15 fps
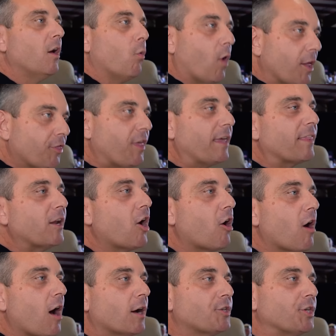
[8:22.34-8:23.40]
One thing that our
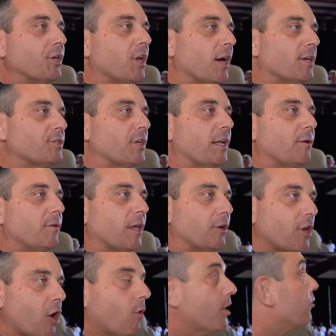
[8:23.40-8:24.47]
auction does that
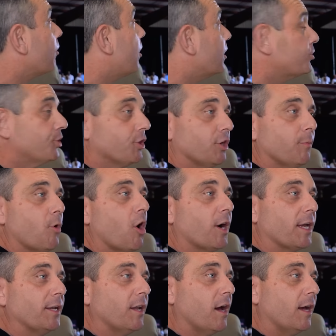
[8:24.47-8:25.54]
no other auction on the
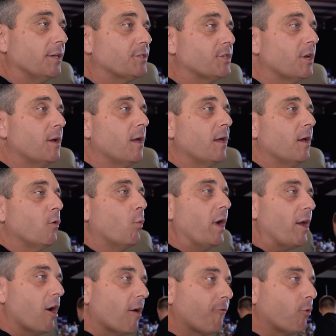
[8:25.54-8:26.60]
market does, we
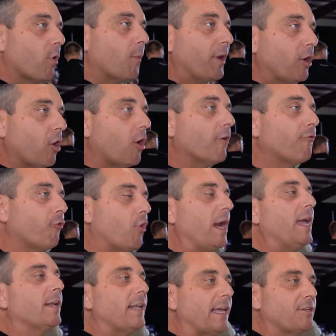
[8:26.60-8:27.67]
offer what we call a free
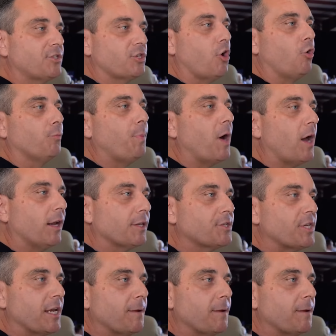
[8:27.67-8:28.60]
unless sold policy.